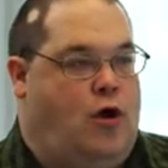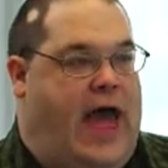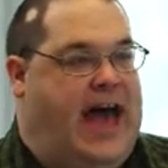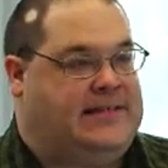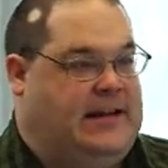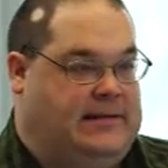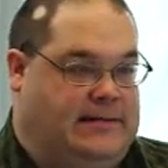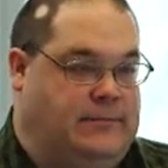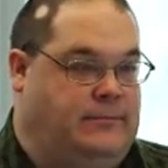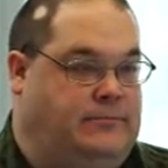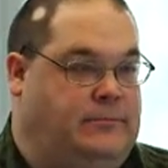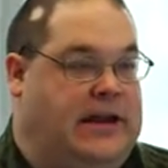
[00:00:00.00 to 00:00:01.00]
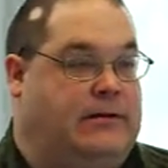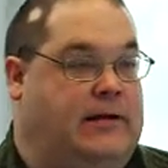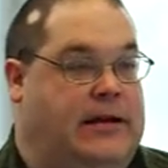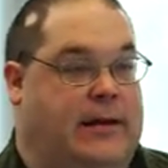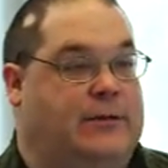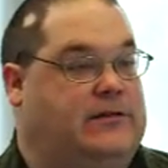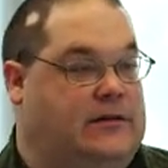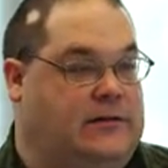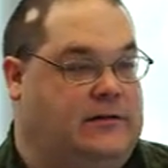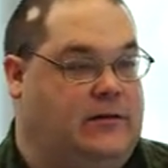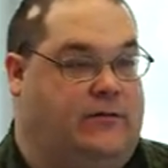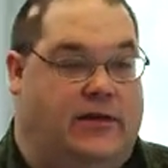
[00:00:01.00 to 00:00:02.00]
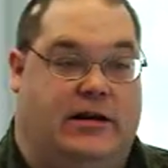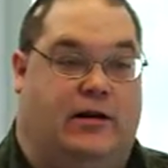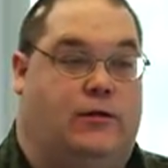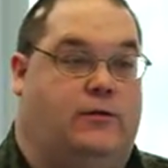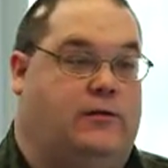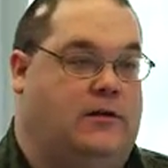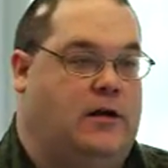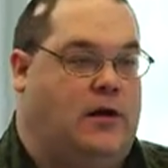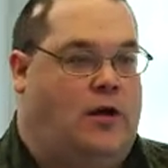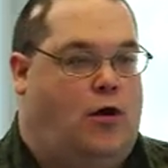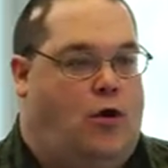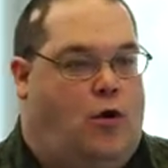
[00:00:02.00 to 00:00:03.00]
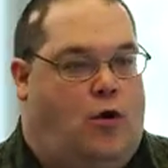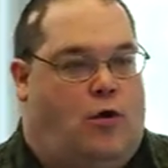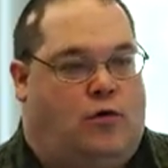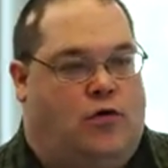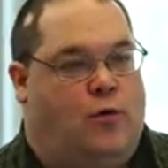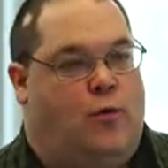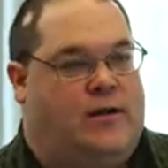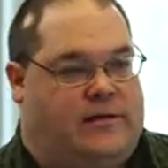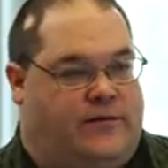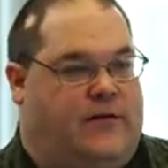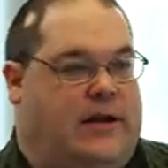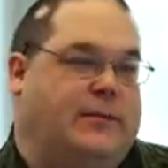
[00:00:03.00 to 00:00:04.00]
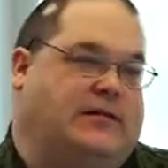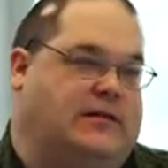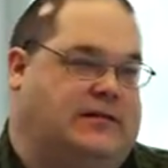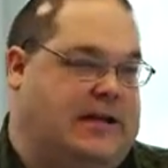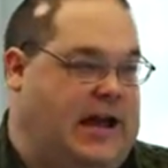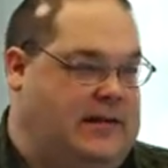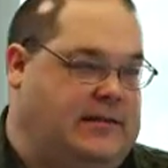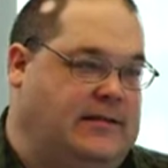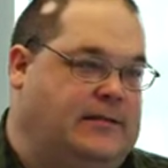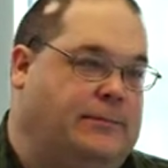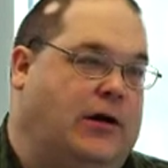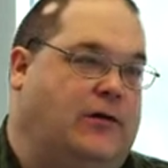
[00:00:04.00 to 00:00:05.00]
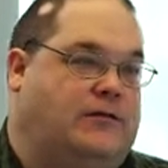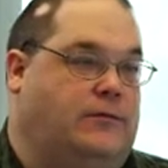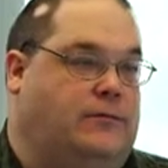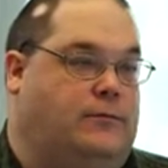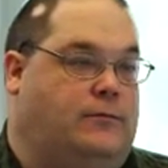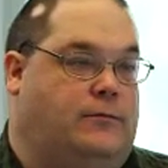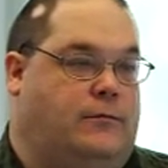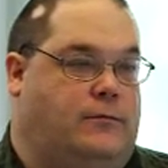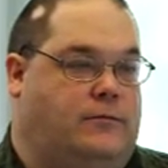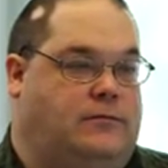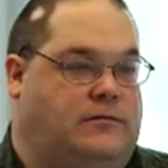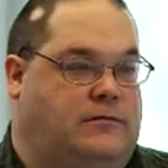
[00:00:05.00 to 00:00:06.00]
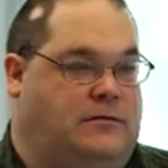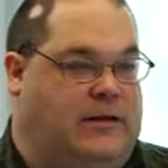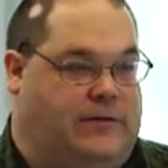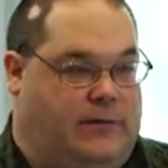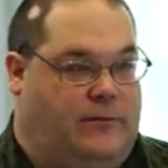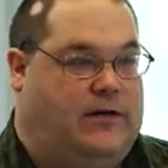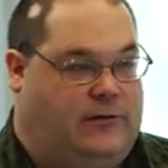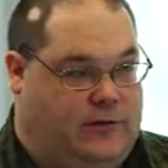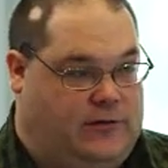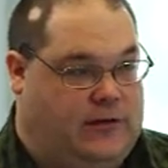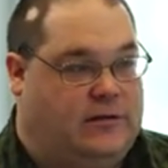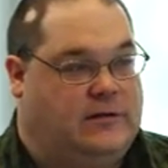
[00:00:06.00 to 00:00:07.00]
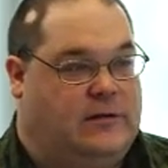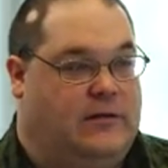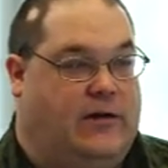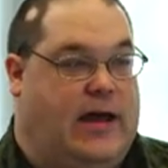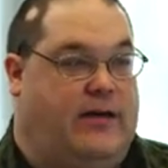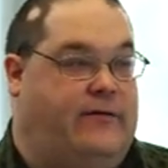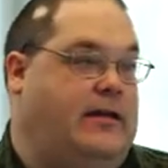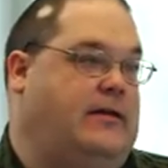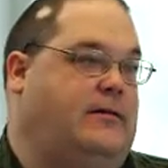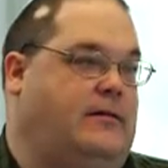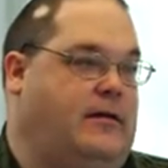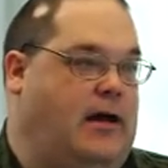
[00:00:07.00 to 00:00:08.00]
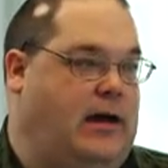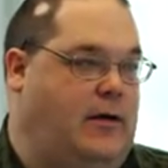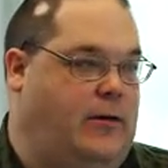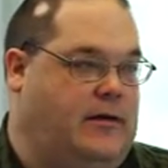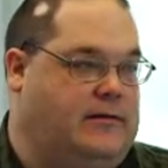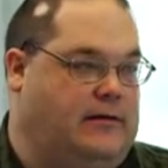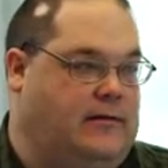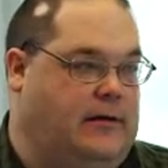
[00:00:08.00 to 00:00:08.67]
assets, particularly images or videos. You want different images sizes, but also different resolutions. If you have a iOS